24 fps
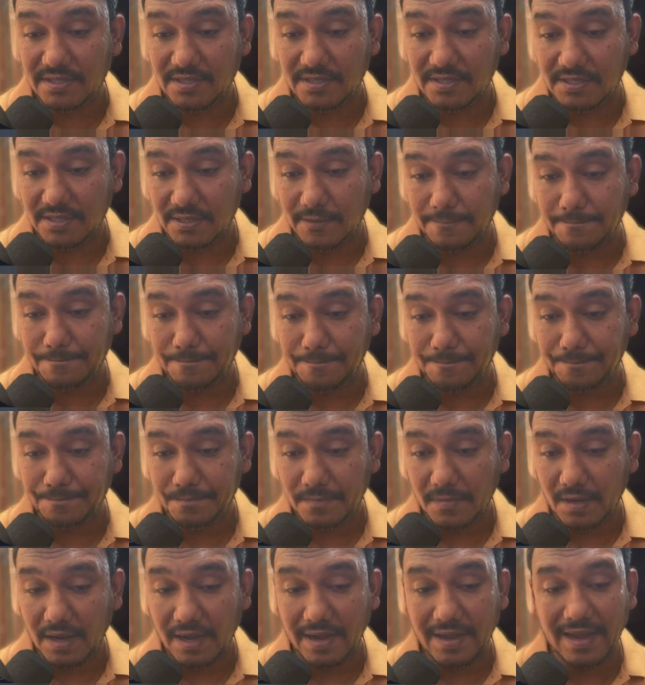structure.
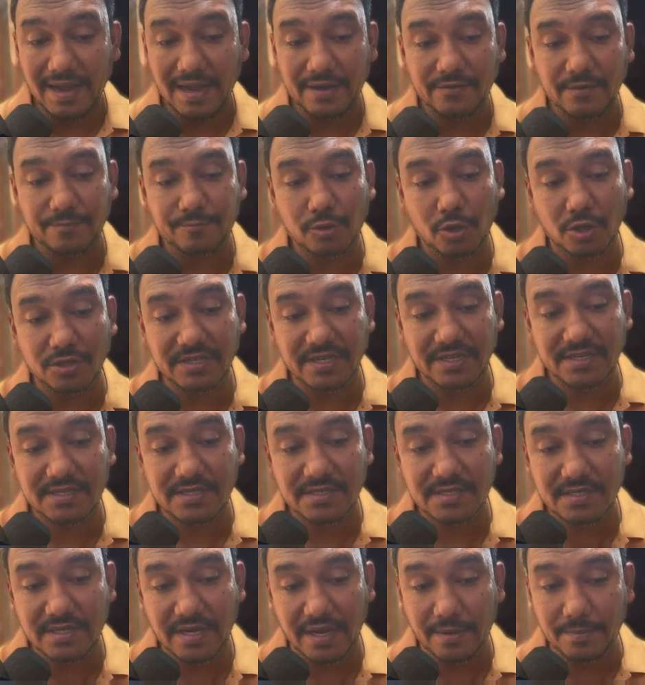I have a
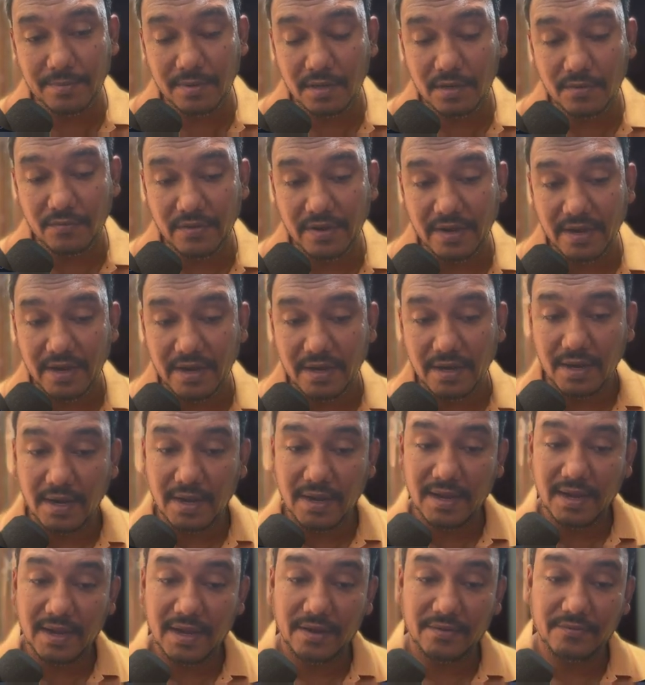projects table where
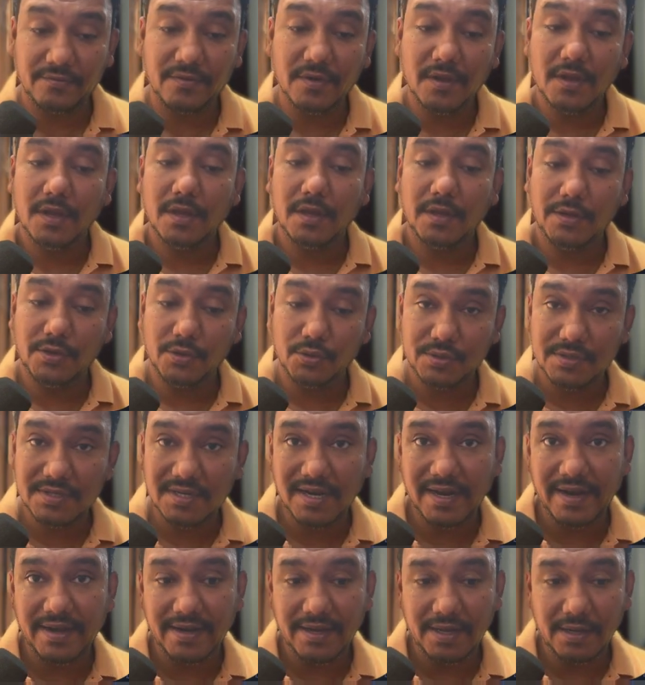I have
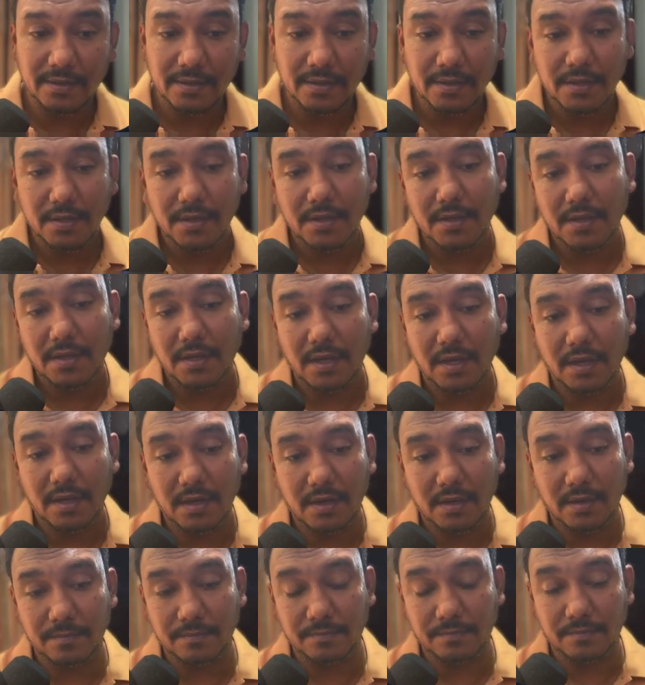user ID
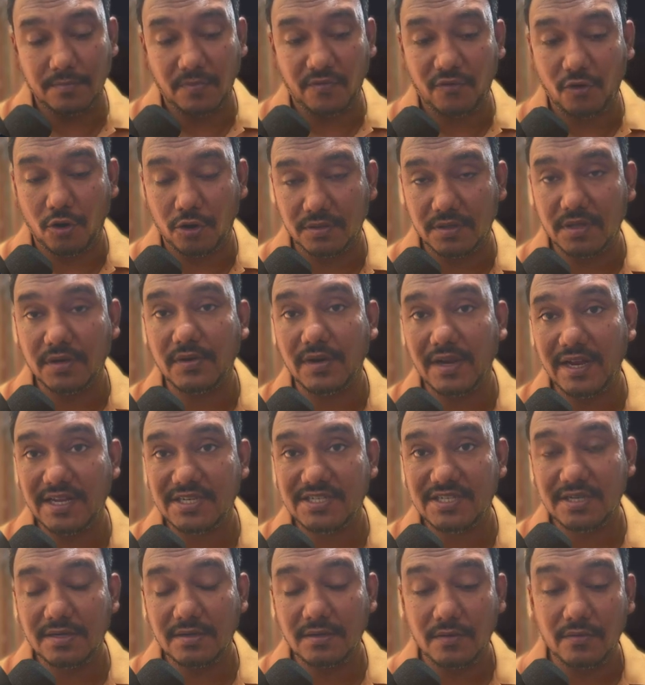for the
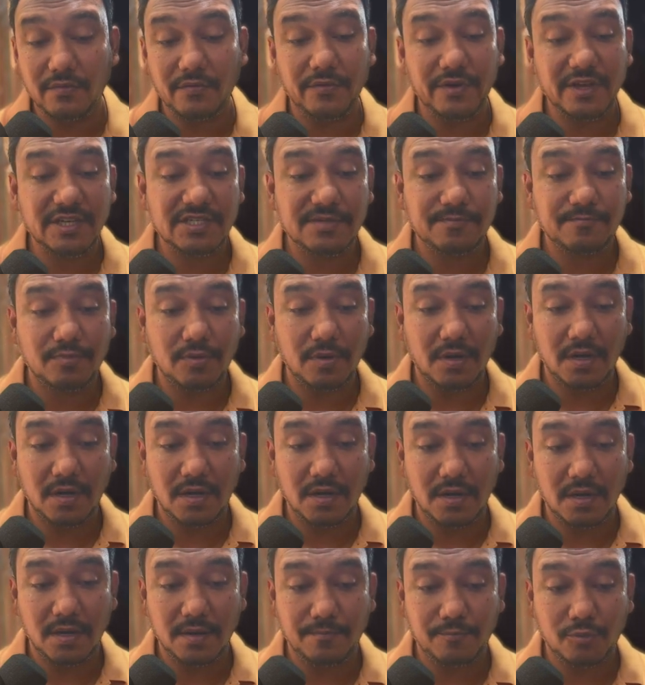relation, which
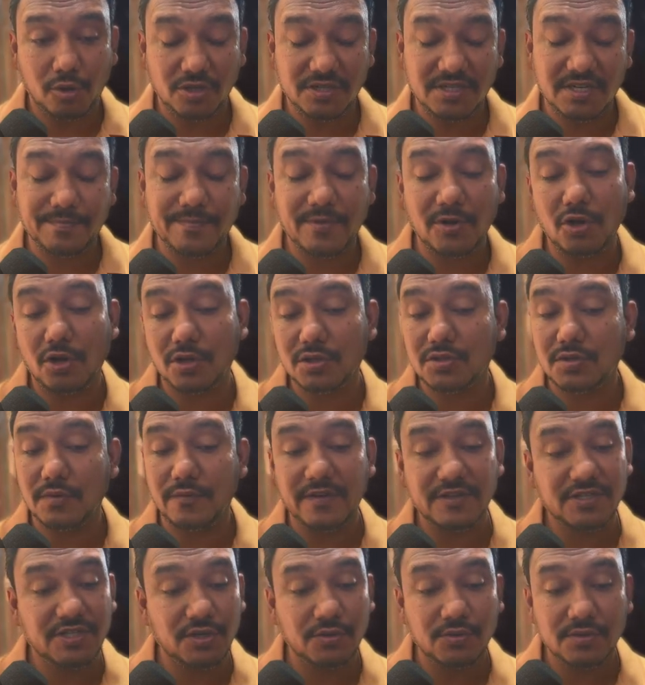project belongs to
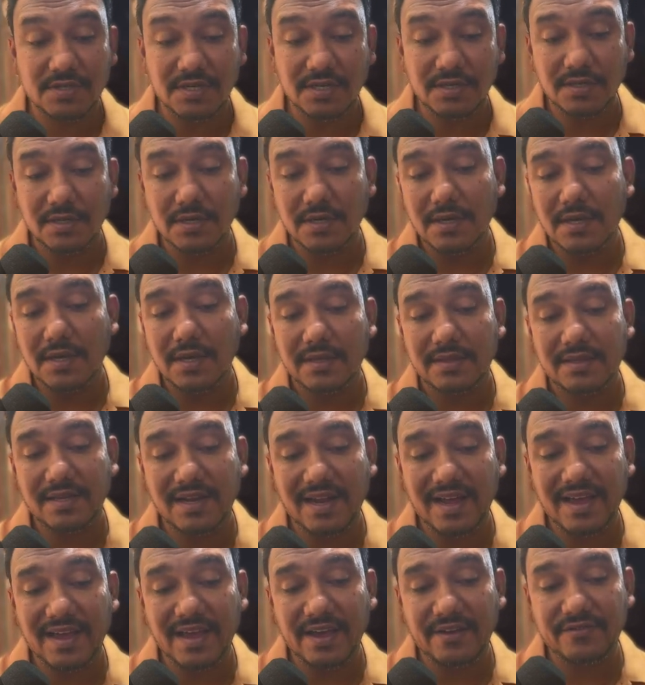which user. Then
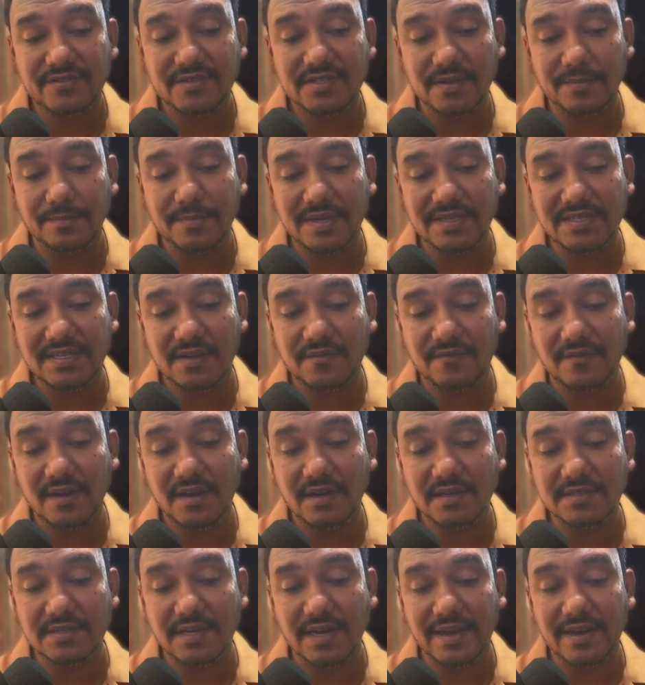I have some basic
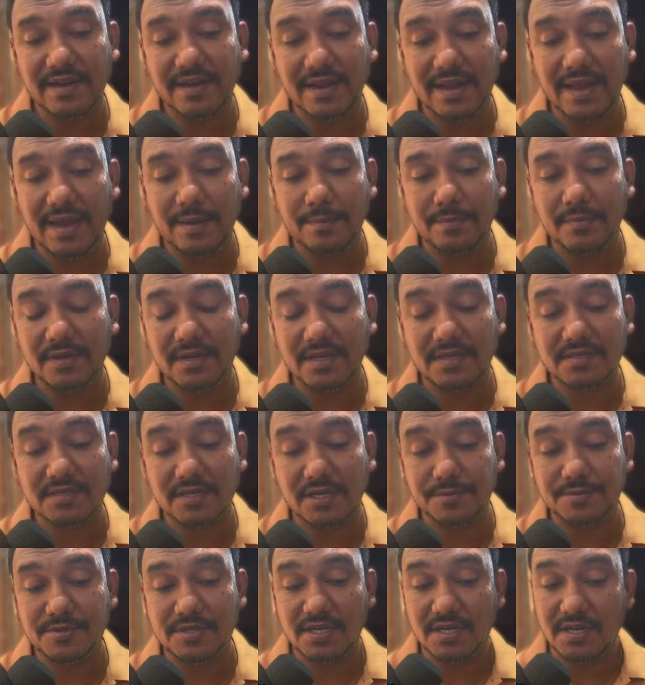fields like name,
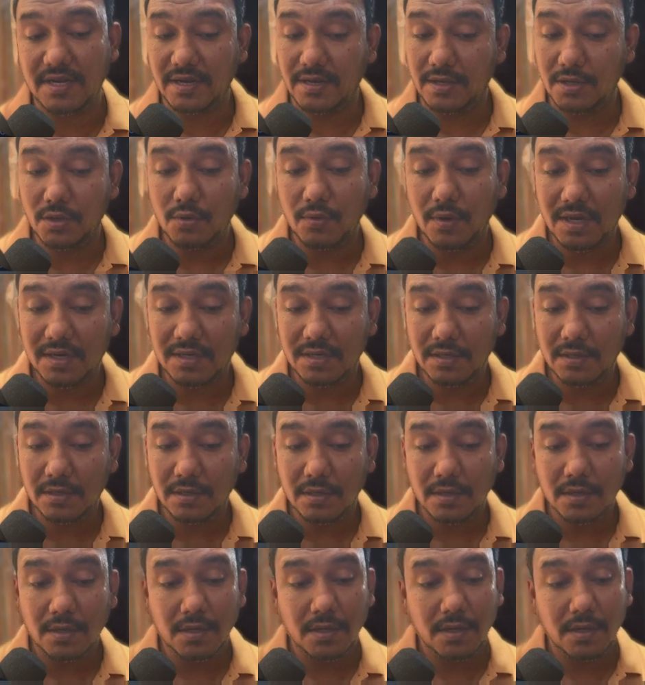description, and URL.